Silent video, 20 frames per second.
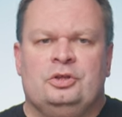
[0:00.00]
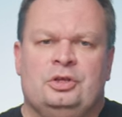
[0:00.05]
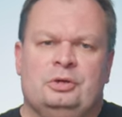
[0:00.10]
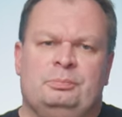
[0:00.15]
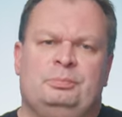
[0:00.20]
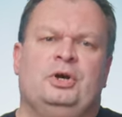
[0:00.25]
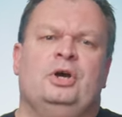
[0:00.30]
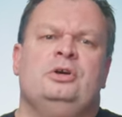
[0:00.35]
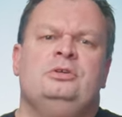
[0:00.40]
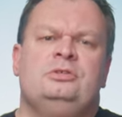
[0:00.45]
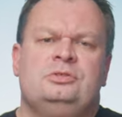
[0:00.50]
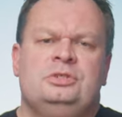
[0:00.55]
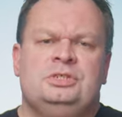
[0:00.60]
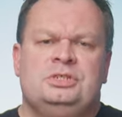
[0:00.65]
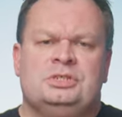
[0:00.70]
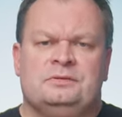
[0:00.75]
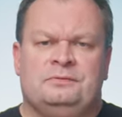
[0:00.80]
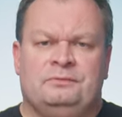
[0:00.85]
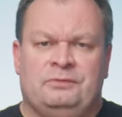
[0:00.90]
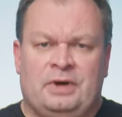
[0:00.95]
the browser
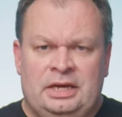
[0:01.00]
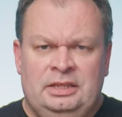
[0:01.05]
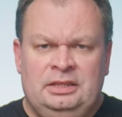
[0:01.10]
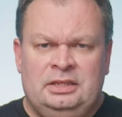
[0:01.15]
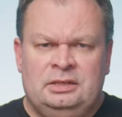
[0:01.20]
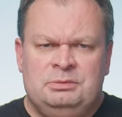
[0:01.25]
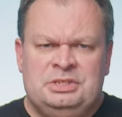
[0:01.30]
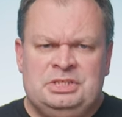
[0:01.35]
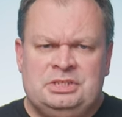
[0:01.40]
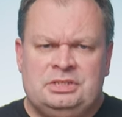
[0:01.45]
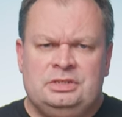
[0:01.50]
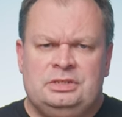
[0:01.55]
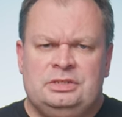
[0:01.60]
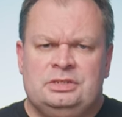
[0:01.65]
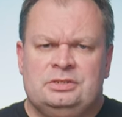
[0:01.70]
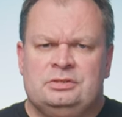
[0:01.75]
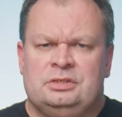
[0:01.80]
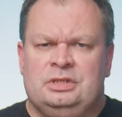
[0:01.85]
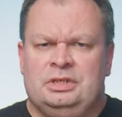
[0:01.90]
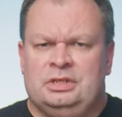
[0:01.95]
needs to find the image
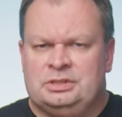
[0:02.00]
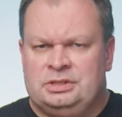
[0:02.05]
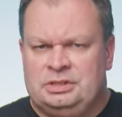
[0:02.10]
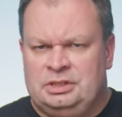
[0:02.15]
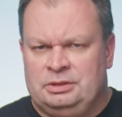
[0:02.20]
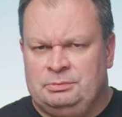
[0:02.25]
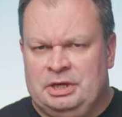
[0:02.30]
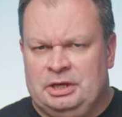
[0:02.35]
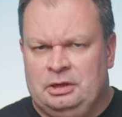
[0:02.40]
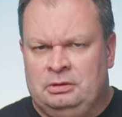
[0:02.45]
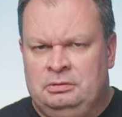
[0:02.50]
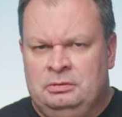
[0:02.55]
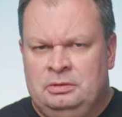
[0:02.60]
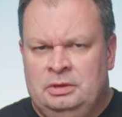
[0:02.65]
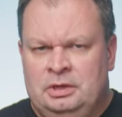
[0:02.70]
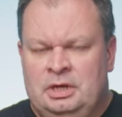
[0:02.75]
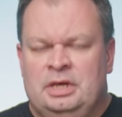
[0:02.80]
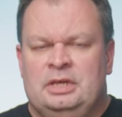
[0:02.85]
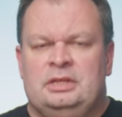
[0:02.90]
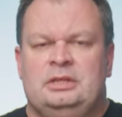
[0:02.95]
details in the HTML,
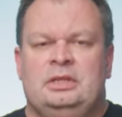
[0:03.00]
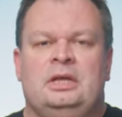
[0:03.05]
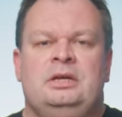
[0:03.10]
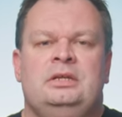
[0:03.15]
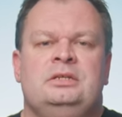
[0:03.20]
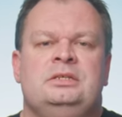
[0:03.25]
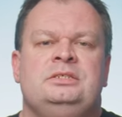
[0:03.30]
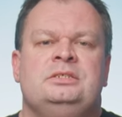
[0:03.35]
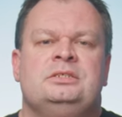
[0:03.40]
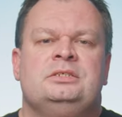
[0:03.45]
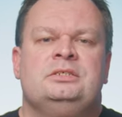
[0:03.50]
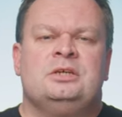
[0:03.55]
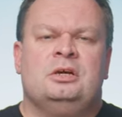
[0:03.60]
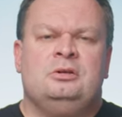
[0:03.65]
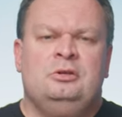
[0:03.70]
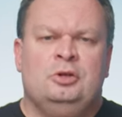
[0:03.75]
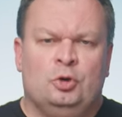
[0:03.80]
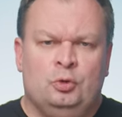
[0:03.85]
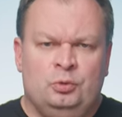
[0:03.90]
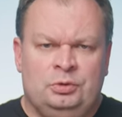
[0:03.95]
then it needs to
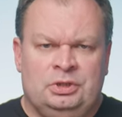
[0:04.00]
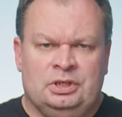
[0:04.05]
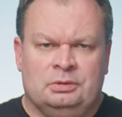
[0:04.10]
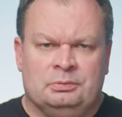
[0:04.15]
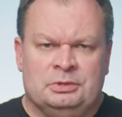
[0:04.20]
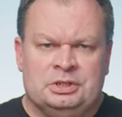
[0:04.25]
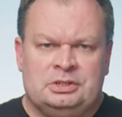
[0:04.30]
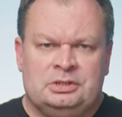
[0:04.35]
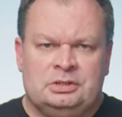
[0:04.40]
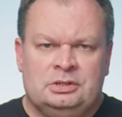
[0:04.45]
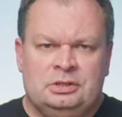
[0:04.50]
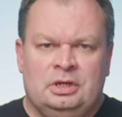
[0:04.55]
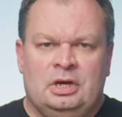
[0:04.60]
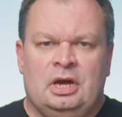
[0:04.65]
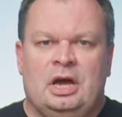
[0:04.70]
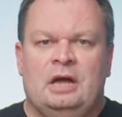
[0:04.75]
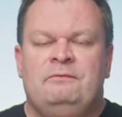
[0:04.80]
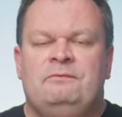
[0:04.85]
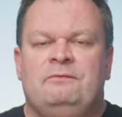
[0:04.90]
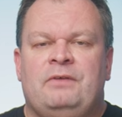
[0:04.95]
download the image,
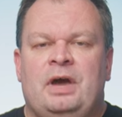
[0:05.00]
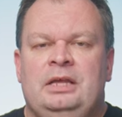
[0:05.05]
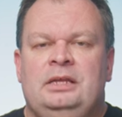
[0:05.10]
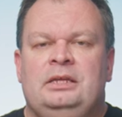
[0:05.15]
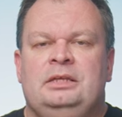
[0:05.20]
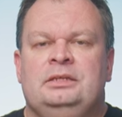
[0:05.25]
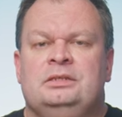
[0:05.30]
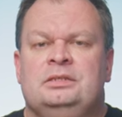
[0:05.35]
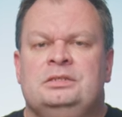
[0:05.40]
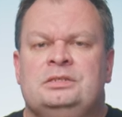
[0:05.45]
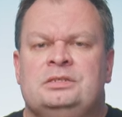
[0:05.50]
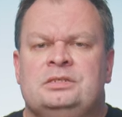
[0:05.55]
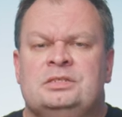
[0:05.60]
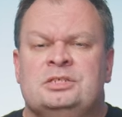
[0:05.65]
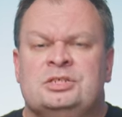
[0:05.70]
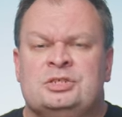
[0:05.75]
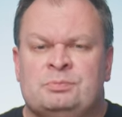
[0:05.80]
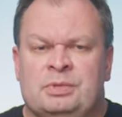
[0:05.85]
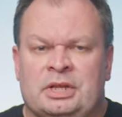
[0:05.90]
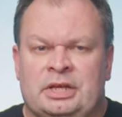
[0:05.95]
and finally it needs to
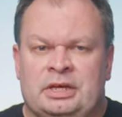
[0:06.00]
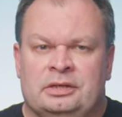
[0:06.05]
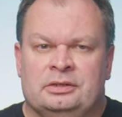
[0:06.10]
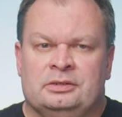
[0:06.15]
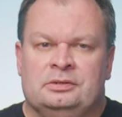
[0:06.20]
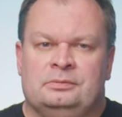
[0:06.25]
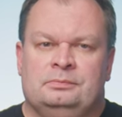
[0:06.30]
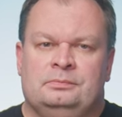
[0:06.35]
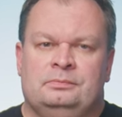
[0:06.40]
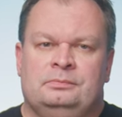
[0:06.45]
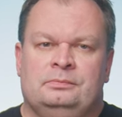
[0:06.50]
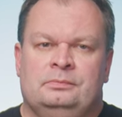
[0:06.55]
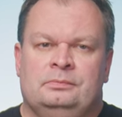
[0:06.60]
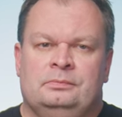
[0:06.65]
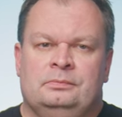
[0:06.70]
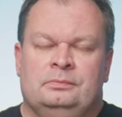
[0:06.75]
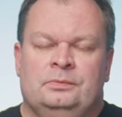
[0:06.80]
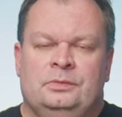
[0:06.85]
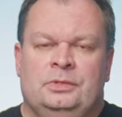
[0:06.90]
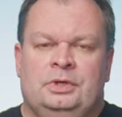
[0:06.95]
display it.
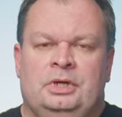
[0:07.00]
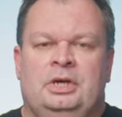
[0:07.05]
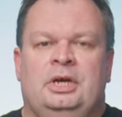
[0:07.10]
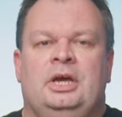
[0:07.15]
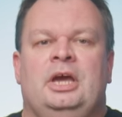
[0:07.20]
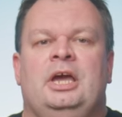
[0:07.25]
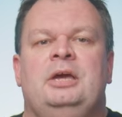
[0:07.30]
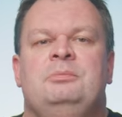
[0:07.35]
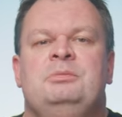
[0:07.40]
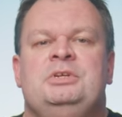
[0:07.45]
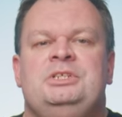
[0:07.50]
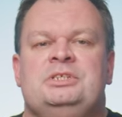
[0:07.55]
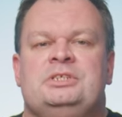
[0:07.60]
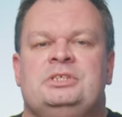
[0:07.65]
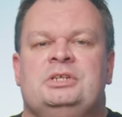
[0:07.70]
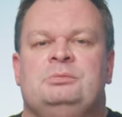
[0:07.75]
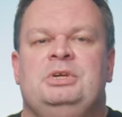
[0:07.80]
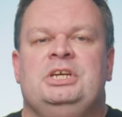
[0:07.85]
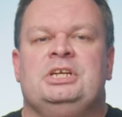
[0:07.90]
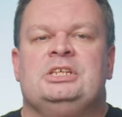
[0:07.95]
Images
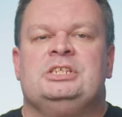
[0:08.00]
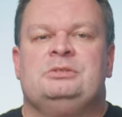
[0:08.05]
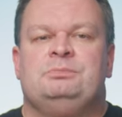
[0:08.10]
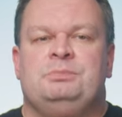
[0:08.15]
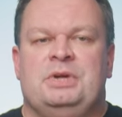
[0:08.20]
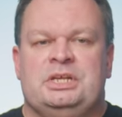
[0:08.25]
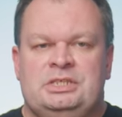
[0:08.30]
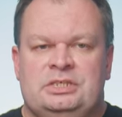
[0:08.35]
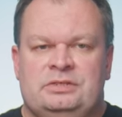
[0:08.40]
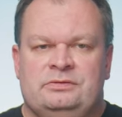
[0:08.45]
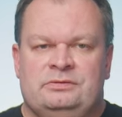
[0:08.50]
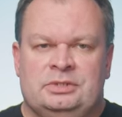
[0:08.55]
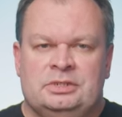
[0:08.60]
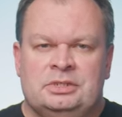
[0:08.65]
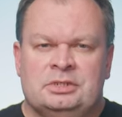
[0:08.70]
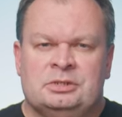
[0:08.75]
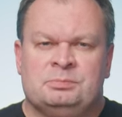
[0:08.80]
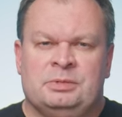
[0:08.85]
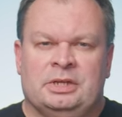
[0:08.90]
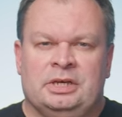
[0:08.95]
can be expensive to
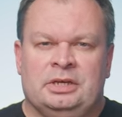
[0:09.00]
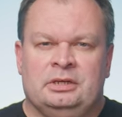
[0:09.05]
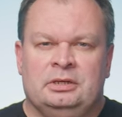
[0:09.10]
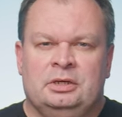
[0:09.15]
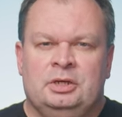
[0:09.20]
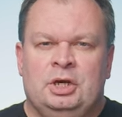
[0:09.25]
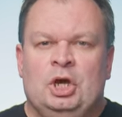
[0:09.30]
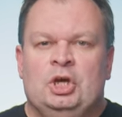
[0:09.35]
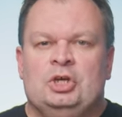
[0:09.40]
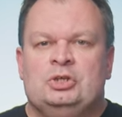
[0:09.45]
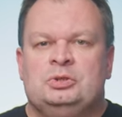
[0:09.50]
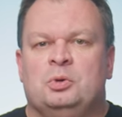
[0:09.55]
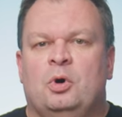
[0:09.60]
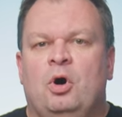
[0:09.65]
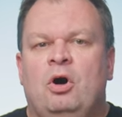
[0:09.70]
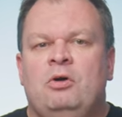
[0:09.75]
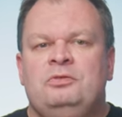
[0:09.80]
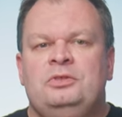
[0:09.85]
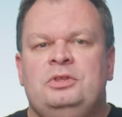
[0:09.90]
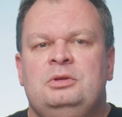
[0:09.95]
display, so
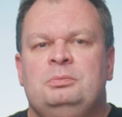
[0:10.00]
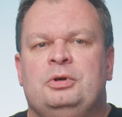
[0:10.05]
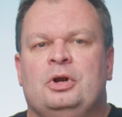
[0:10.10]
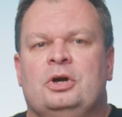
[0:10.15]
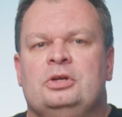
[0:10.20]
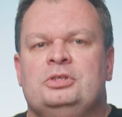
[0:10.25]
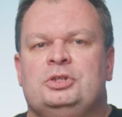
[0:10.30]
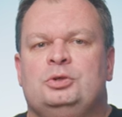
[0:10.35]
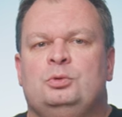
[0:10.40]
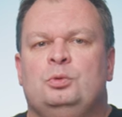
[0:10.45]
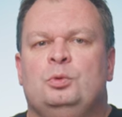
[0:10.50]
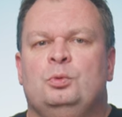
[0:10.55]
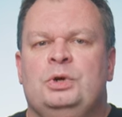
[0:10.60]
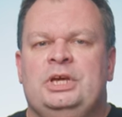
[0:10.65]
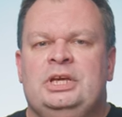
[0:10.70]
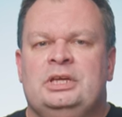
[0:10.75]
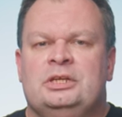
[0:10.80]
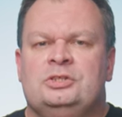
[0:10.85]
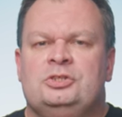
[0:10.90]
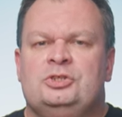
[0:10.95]
often the browser will
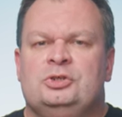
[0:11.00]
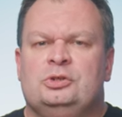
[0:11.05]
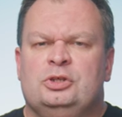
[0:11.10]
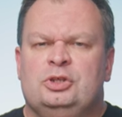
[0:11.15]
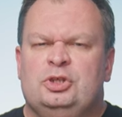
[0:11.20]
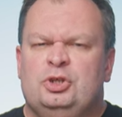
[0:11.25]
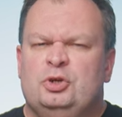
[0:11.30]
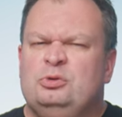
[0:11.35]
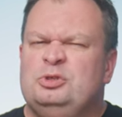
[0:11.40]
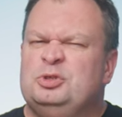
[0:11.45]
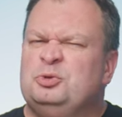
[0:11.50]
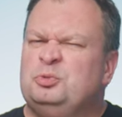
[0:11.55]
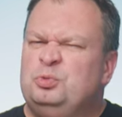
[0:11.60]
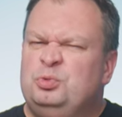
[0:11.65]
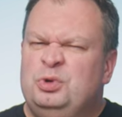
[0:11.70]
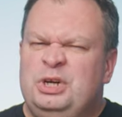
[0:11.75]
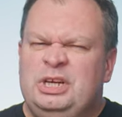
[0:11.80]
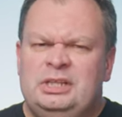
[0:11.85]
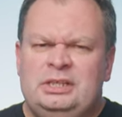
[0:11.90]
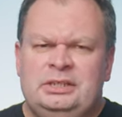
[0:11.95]
wait until it knows it
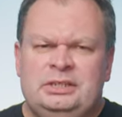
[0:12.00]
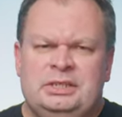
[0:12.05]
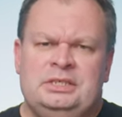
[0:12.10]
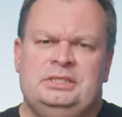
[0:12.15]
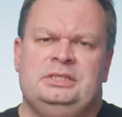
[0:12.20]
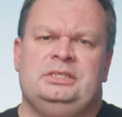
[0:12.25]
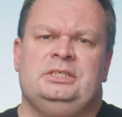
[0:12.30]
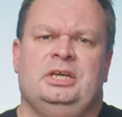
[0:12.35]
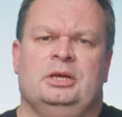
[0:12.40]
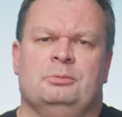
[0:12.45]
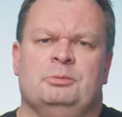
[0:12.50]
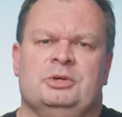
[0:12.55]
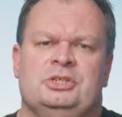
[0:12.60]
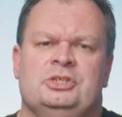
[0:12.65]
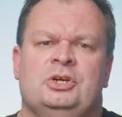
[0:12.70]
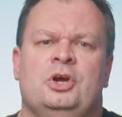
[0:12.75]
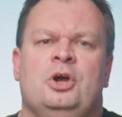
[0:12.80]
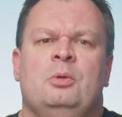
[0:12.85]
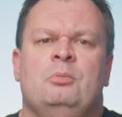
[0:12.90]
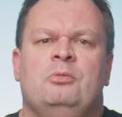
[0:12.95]
really needs the
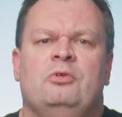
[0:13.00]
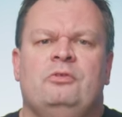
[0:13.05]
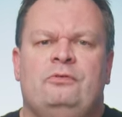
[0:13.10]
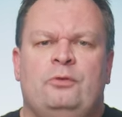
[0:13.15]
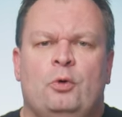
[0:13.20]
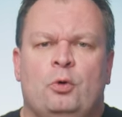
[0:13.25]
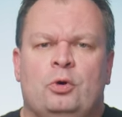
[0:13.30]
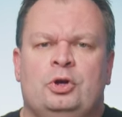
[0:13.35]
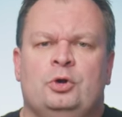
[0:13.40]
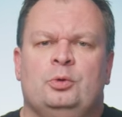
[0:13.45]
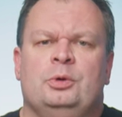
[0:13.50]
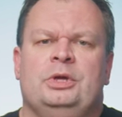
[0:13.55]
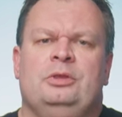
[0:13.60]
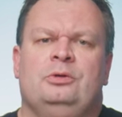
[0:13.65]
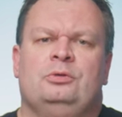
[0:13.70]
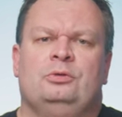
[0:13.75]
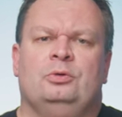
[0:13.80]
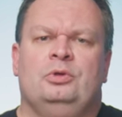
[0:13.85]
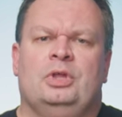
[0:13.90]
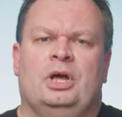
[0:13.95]
image before going
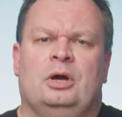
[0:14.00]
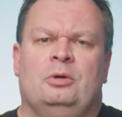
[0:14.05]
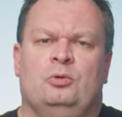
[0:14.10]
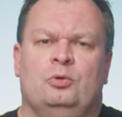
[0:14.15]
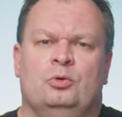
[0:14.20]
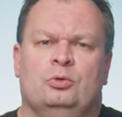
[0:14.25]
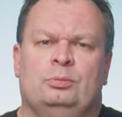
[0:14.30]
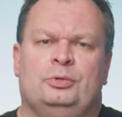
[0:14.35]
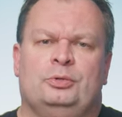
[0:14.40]
through that whole